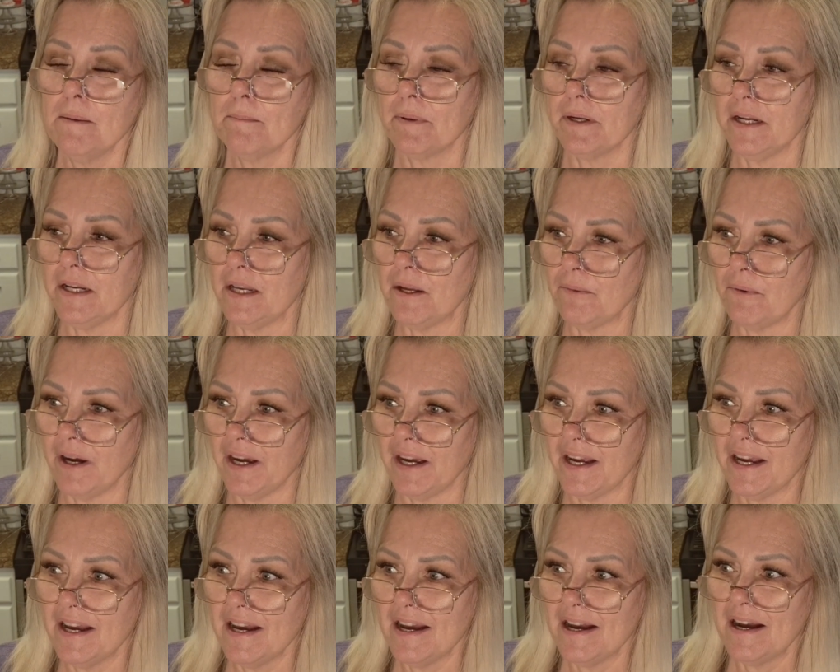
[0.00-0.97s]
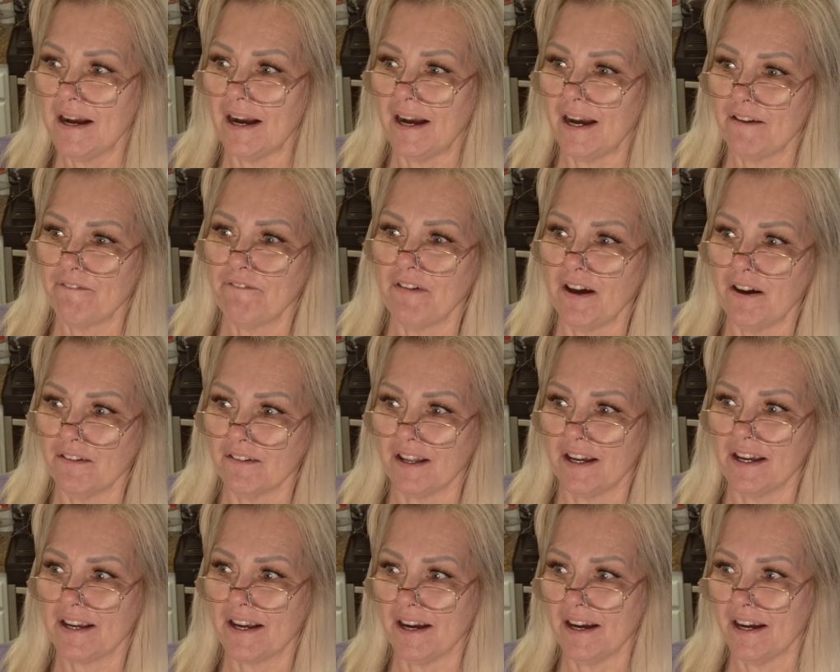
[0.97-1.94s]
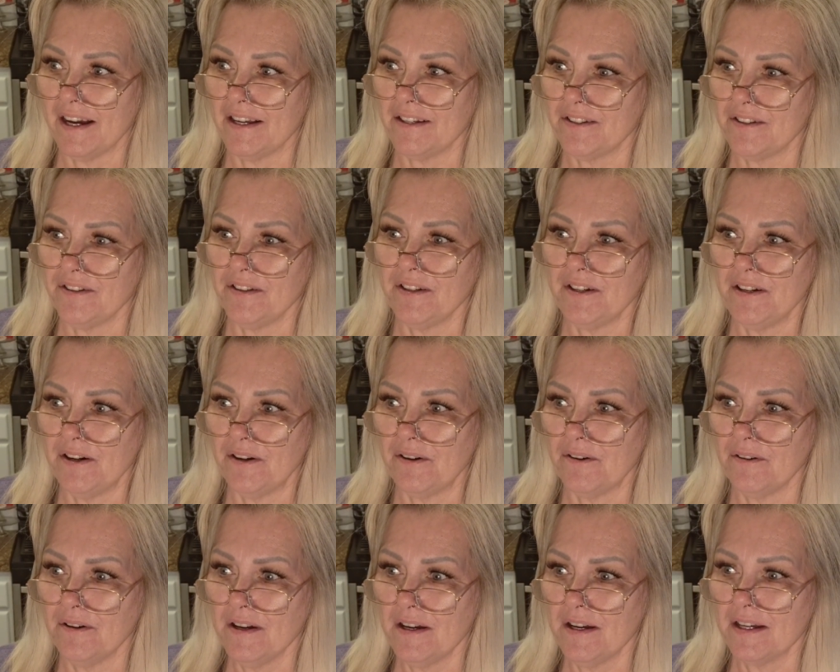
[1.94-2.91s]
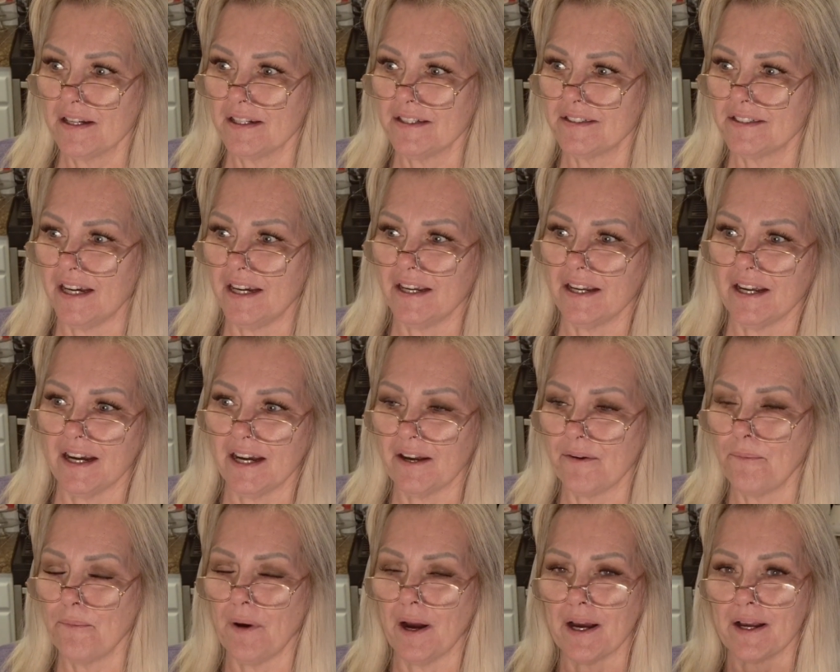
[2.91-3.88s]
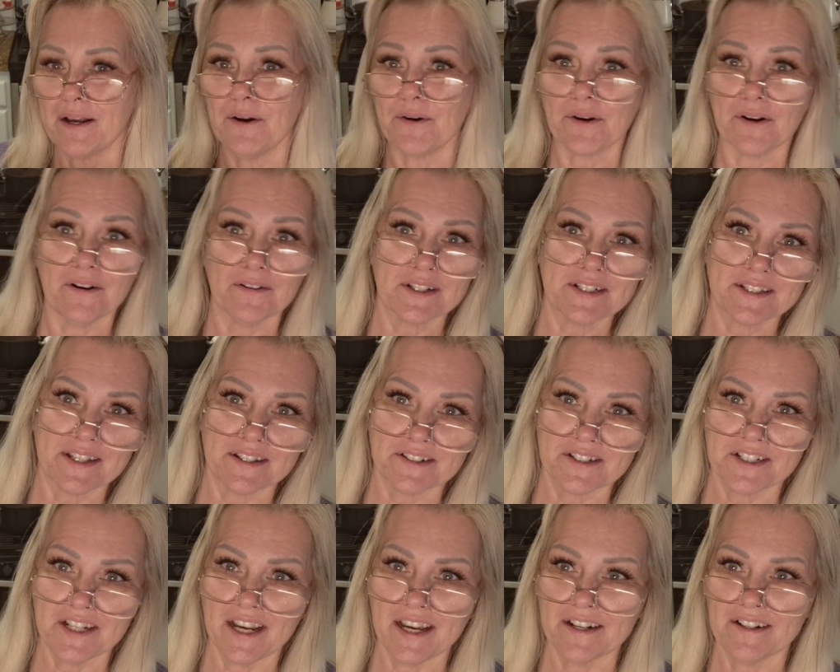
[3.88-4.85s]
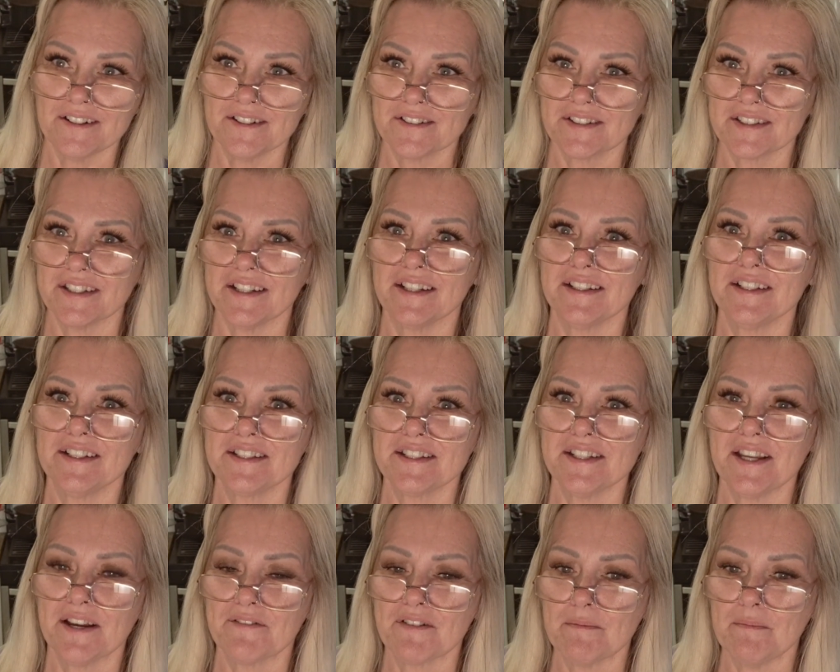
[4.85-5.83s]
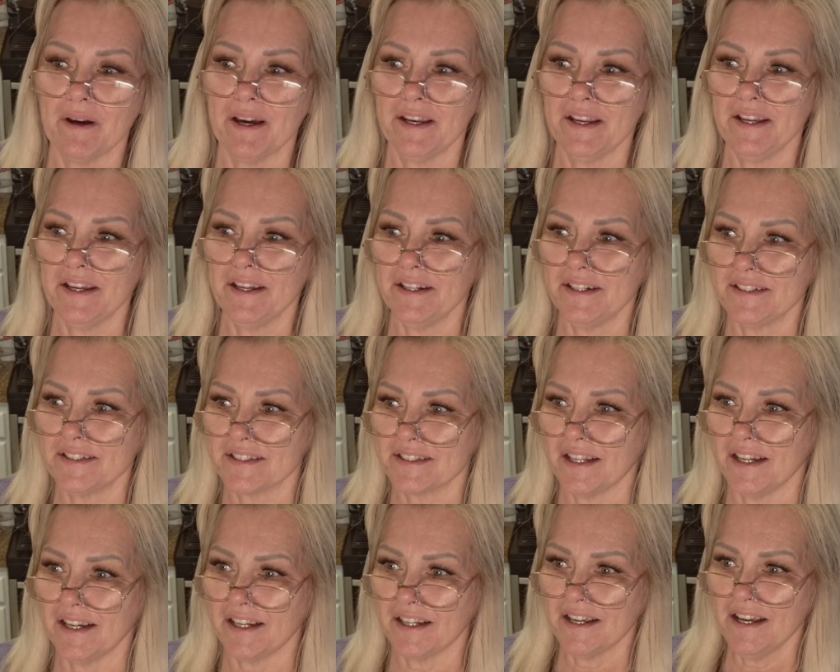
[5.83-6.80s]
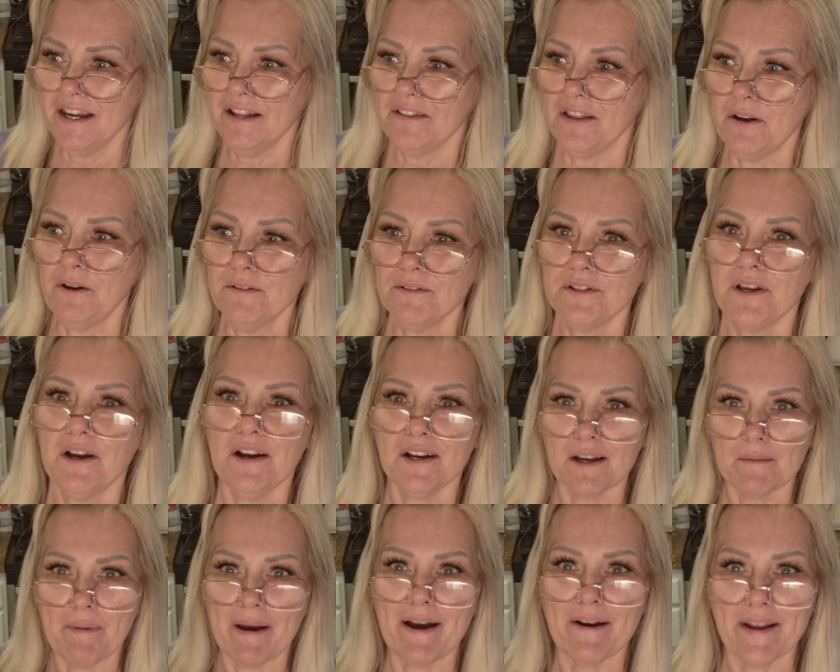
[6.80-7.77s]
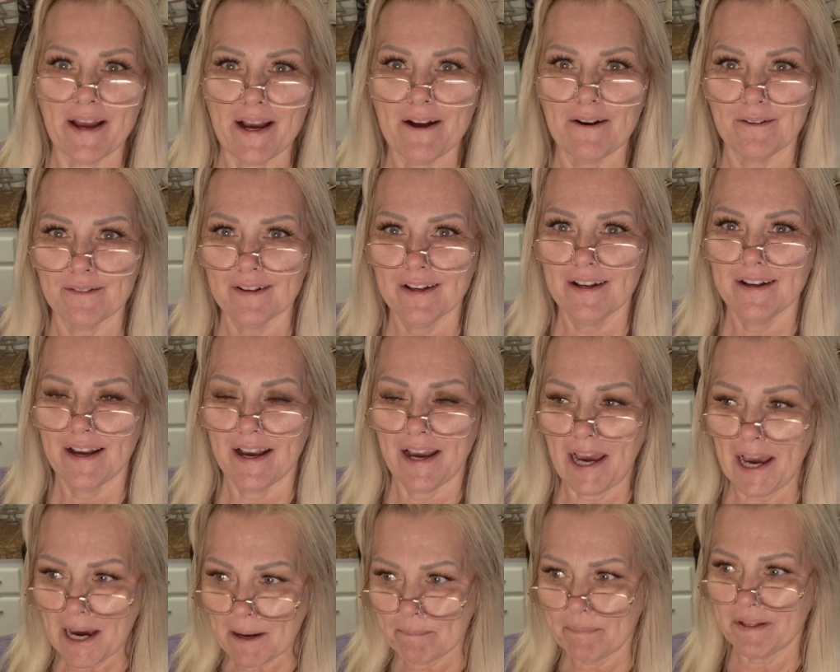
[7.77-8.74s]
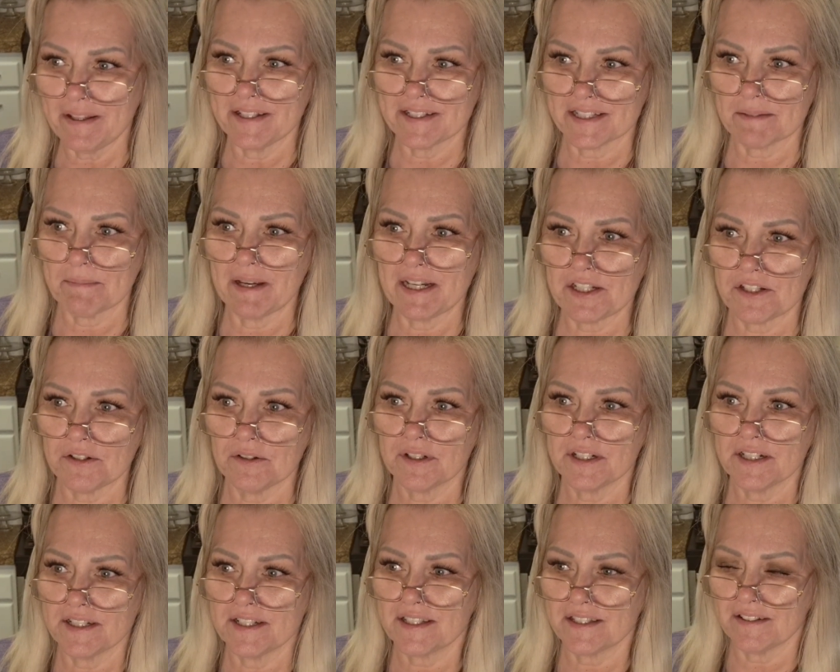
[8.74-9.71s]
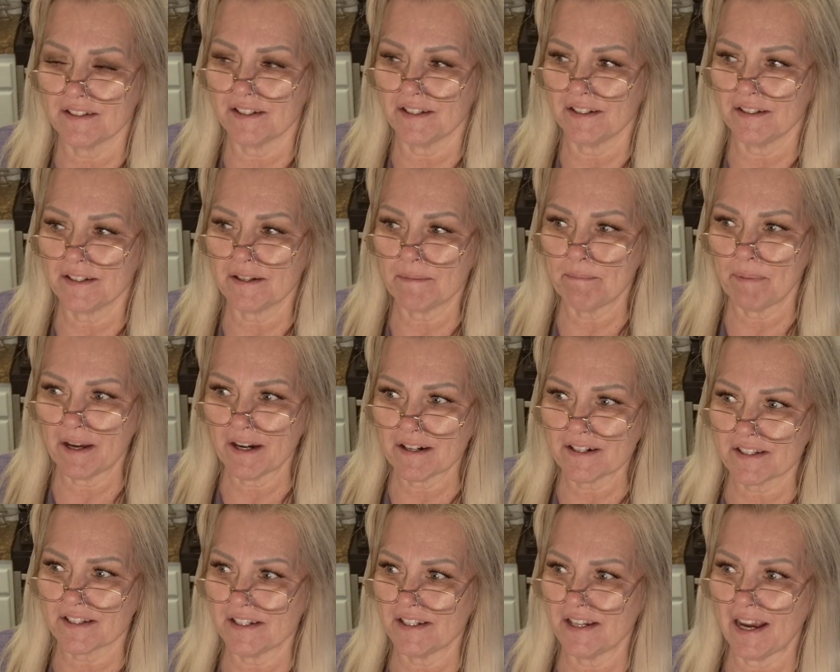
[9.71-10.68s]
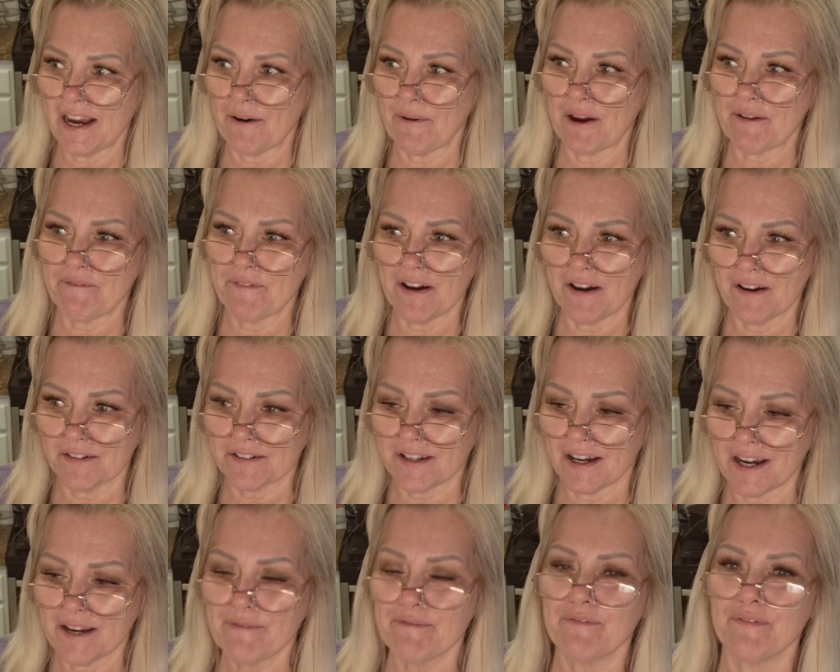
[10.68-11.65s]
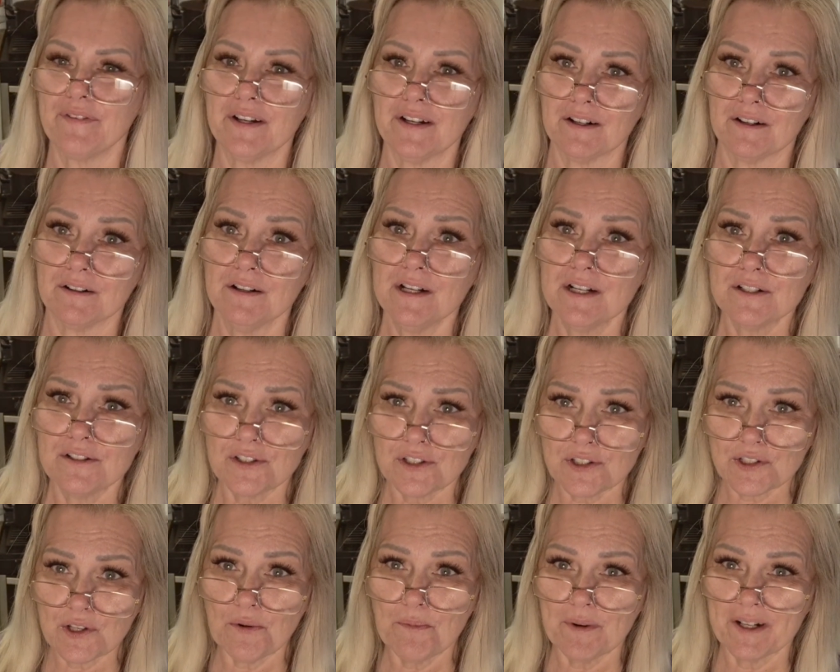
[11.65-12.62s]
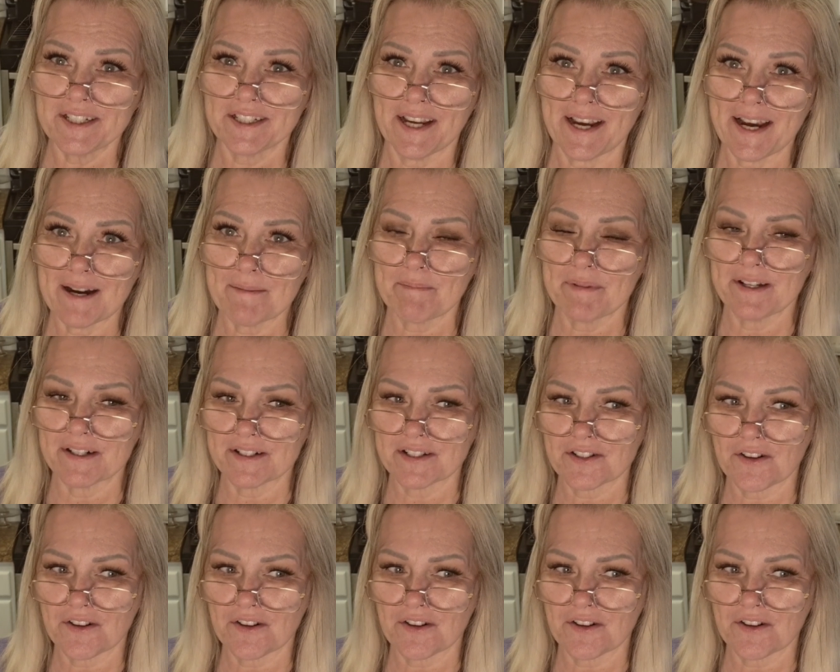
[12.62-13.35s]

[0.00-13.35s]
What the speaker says: But anyway, I felt like because I go to all these other channels and I listen to everybody, and it's like, they don't talk about how happy this makes you, because in comparison to how I felt, I feel so much happier.